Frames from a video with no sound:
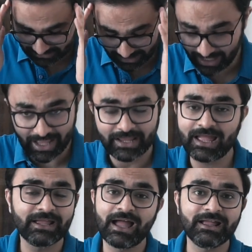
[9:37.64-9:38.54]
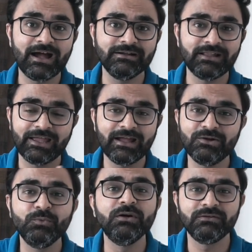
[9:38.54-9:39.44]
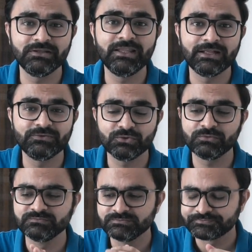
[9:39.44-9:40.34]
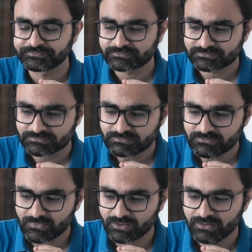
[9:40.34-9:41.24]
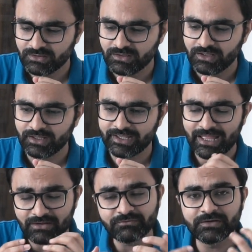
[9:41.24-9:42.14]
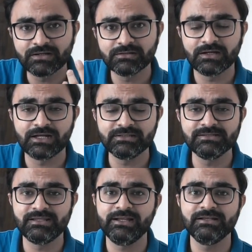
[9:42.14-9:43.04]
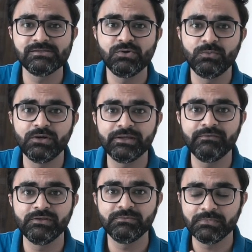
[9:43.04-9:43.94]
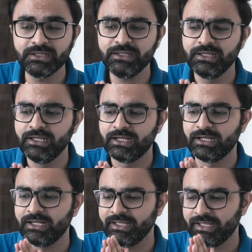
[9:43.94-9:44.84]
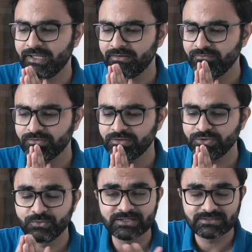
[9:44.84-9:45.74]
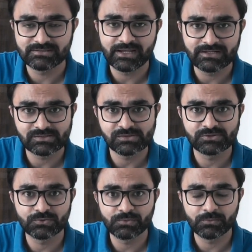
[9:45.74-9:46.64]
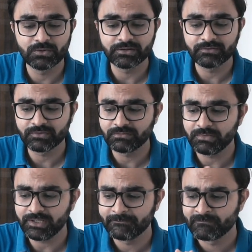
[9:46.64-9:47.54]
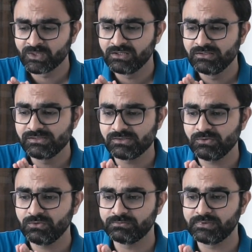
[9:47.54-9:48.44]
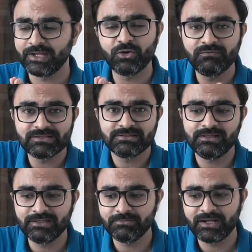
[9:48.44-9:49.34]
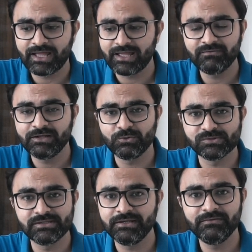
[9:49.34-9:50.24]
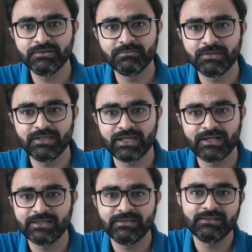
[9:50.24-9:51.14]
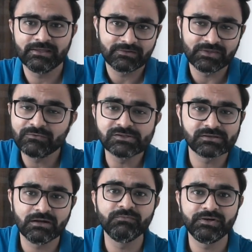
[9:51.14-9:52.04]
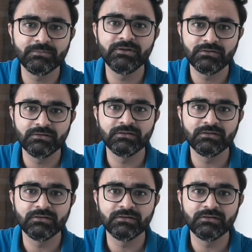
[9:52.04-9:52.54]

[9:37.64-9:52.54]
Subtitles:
I can't work with that. So I have other designers who are working with me. I have UX designers also who are working with me. So I always tell them that I have that OCD with me, and I think they're also comfortable